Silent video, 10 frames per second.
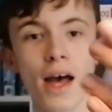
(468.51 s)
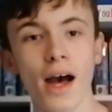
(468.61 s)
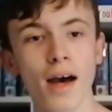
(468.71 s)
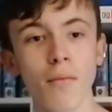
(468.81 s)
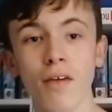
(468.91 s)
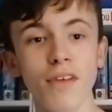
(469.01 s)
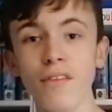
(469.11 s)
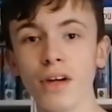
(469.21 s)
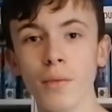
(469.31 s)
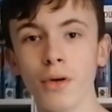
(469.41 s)
I've
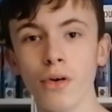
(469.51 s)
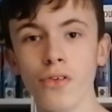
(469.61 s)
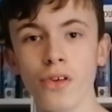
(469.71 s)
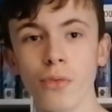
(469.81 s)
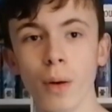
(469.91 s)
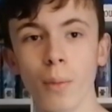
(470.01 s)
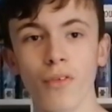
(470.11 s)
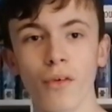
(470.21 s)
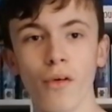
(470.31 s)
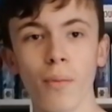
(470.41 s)
never come across this one
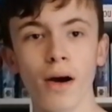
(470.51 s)
before,